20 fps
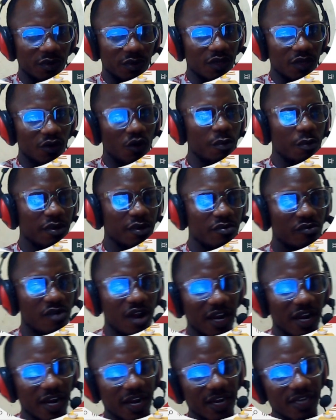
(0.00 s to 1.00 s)
way, open
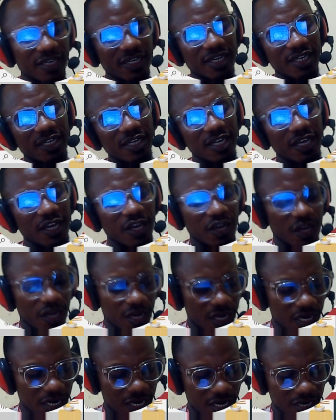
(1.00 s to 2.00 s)
bracket, then
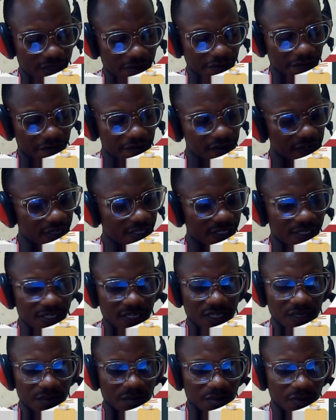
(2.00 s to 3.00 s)
the first
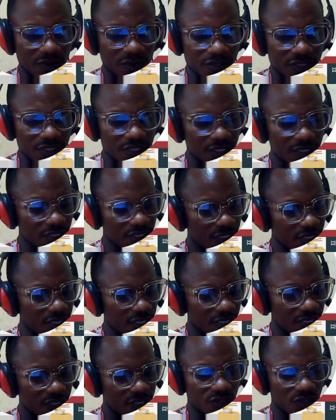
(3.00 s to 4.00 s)
employee
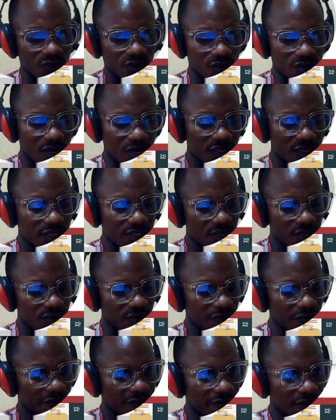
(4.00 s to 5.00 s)
is
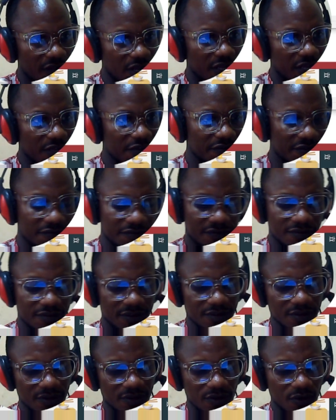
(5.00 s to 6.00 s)
105,
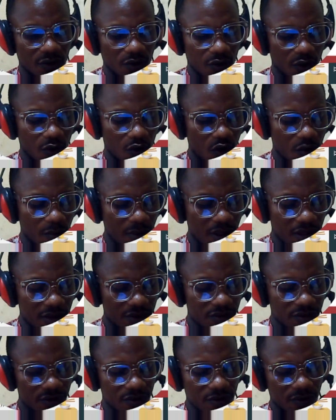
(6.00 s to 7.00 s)
comma,
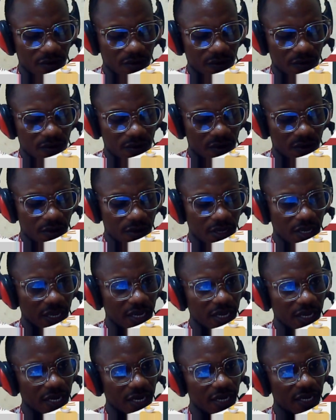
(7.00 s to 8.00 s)

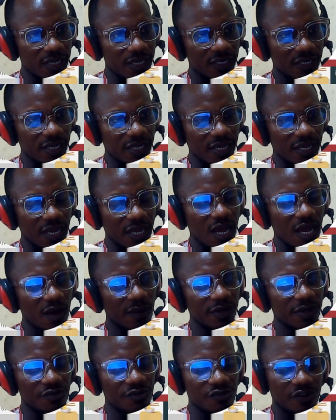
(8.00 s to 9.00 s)
and the
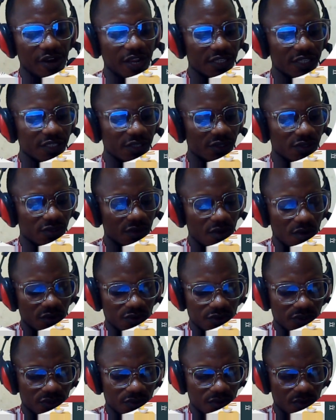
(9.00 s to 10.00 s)
hourly rate is
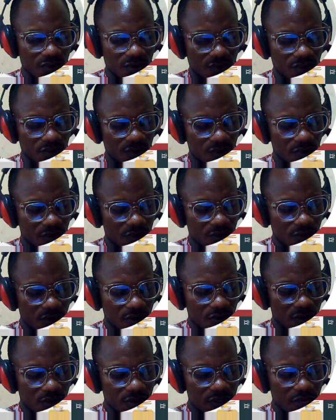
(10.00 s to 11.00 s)
also,
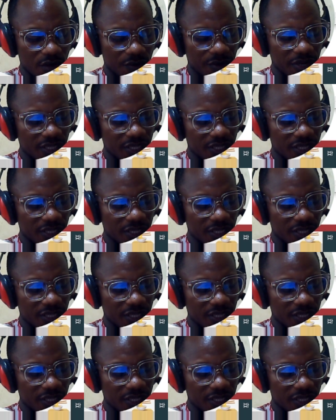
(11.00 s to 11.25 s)
the